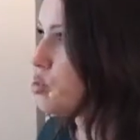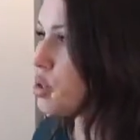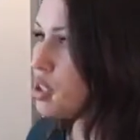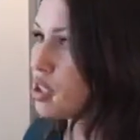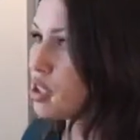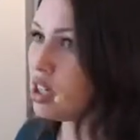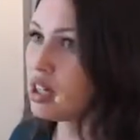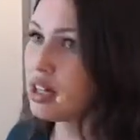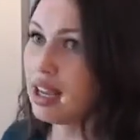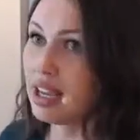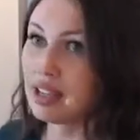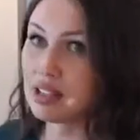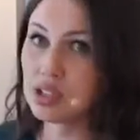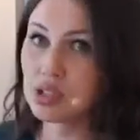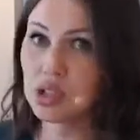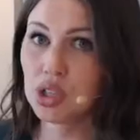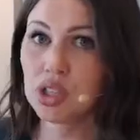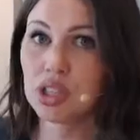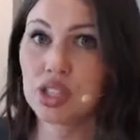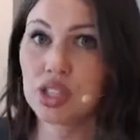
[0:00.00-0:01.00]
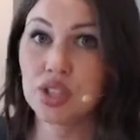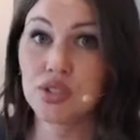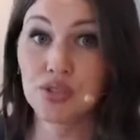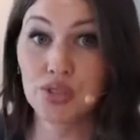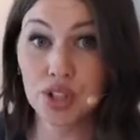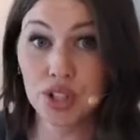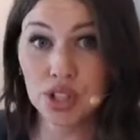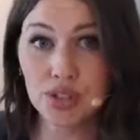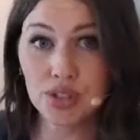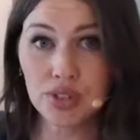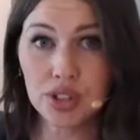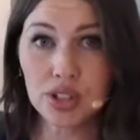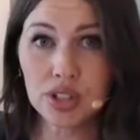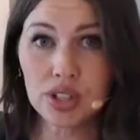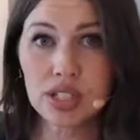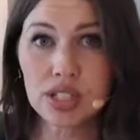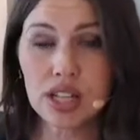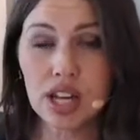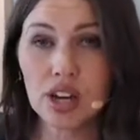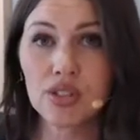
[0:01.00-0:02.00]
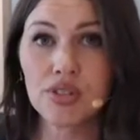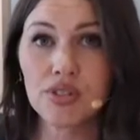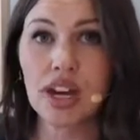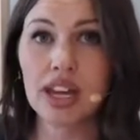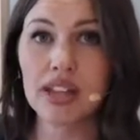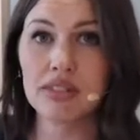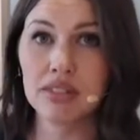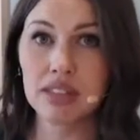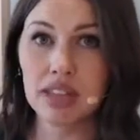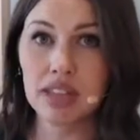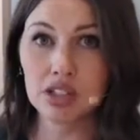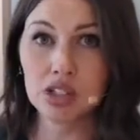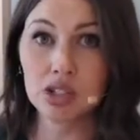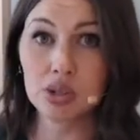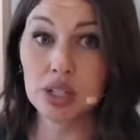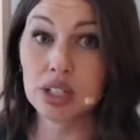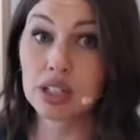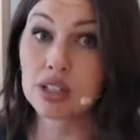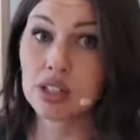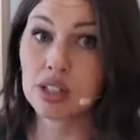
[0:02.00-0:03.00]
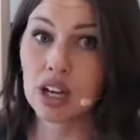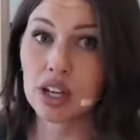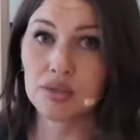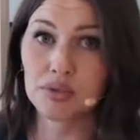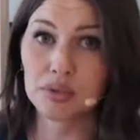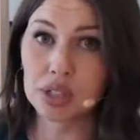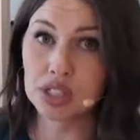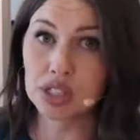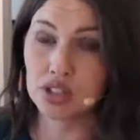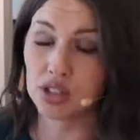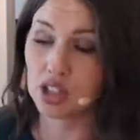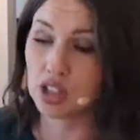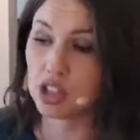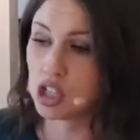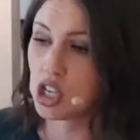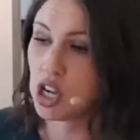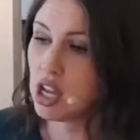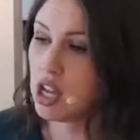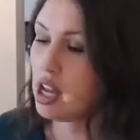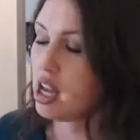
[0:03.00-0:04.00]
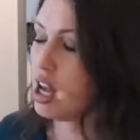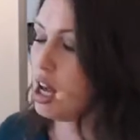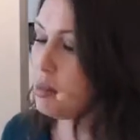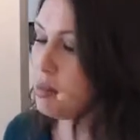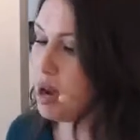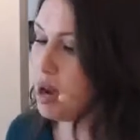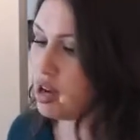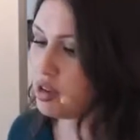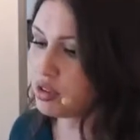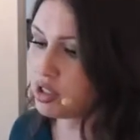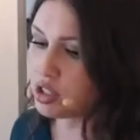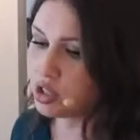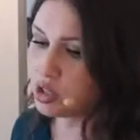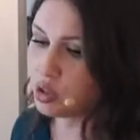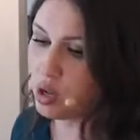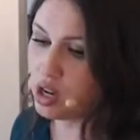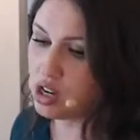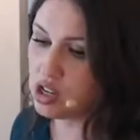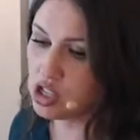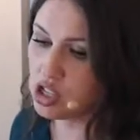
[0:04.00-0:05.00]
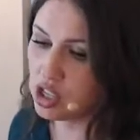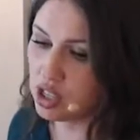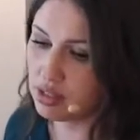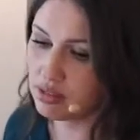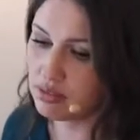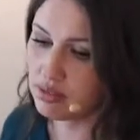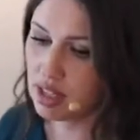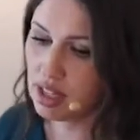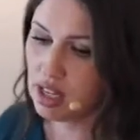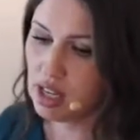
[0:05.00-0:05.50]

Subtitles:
work on answering this first for herself and then doing a lot of research about this question.